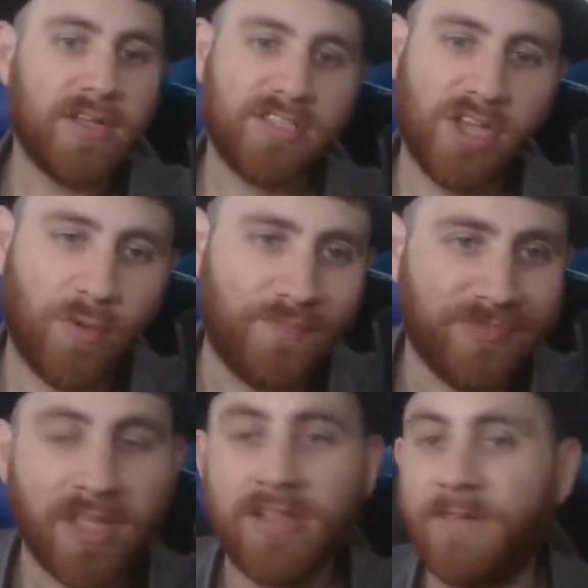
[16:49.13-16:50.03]
So
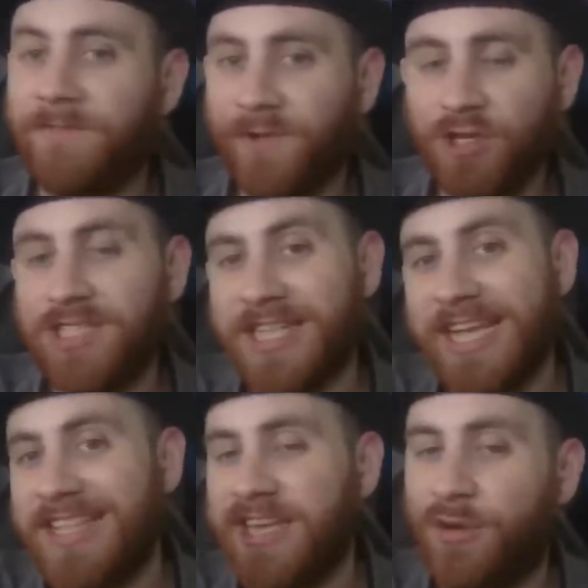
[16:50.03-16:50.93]
the first
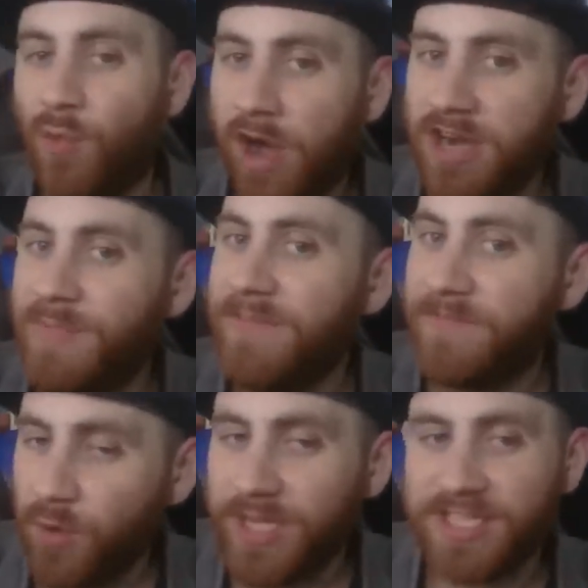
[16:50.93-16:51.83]
thing that you want to be
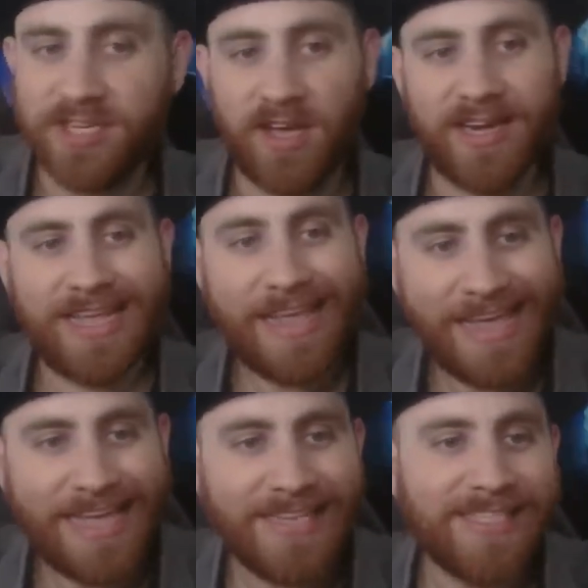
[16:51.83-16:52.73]
focused on
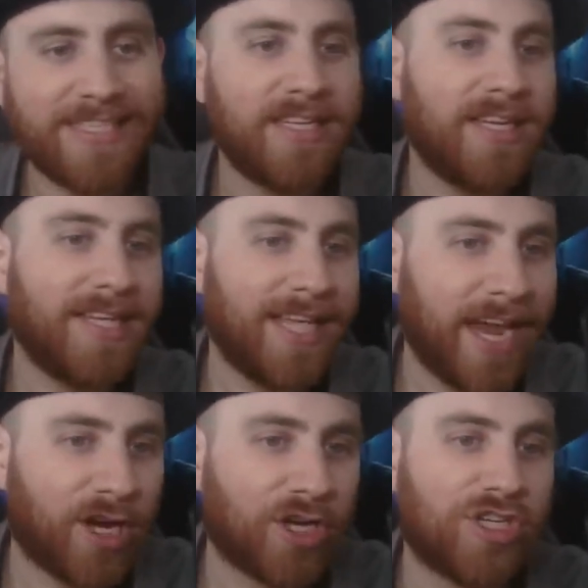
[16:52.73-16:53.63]
is
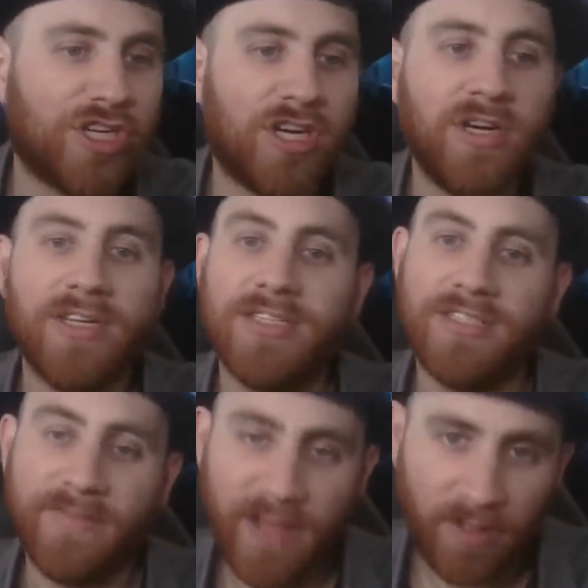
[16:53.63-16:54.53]
character
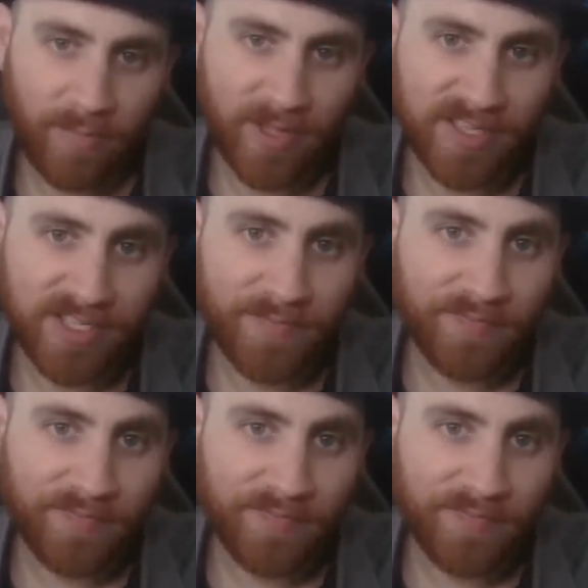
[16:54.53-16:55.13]
development.